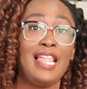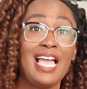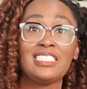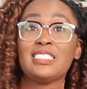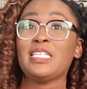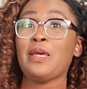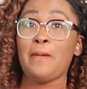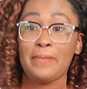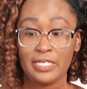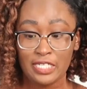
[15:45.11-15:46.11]
last,
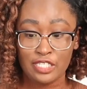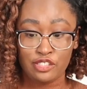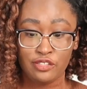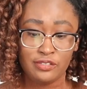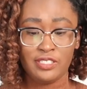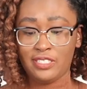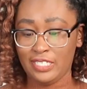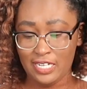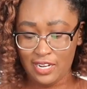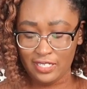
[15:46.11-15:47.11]
but
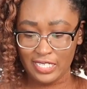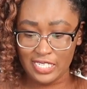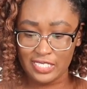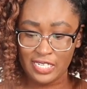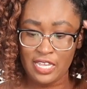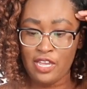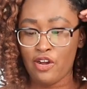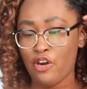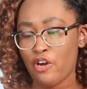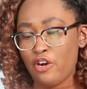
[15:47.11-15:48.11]
certainly not least,
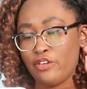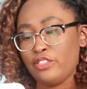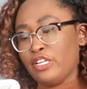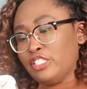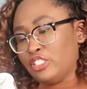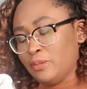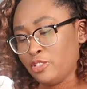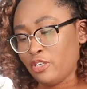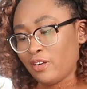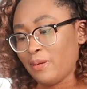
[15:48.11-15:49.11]
are the
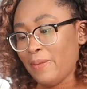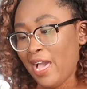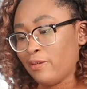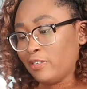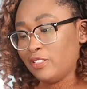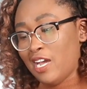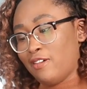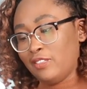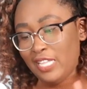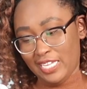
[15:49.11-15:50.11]
Gymshark Power
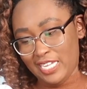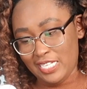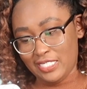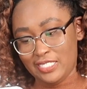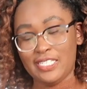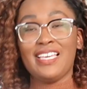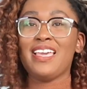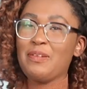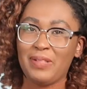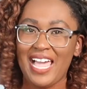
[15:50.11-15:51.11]
Down Leggings,
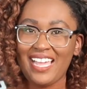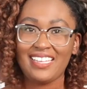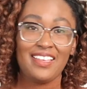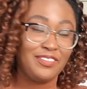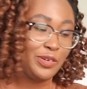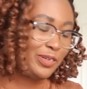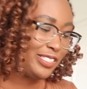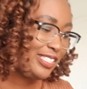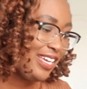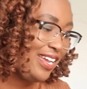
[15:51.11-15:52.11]
in black, of
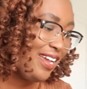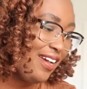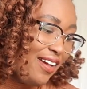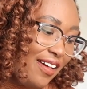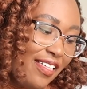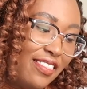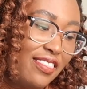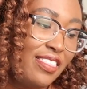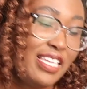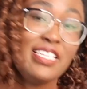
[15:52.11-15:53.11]
course.
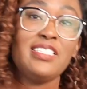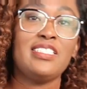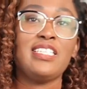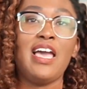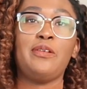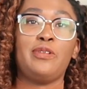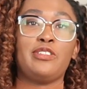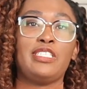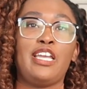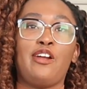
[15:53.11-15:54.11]
These, I
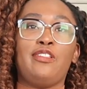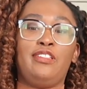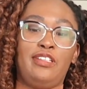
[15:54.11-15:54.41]
will say, are